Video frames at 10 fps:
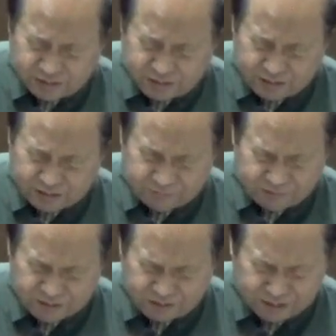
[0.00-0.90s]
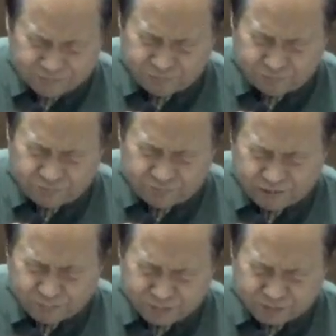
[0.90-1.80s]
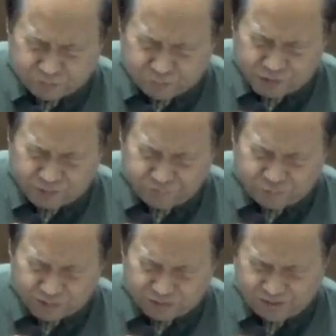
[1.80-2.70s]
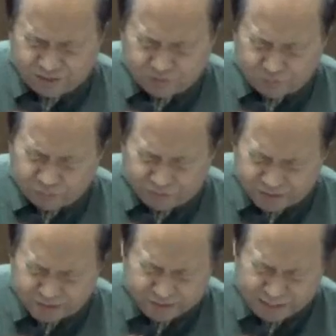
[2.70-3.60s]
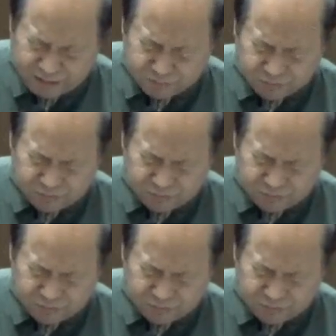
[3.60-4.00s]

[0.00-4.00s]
And even in that fulfillment, we have what is already now,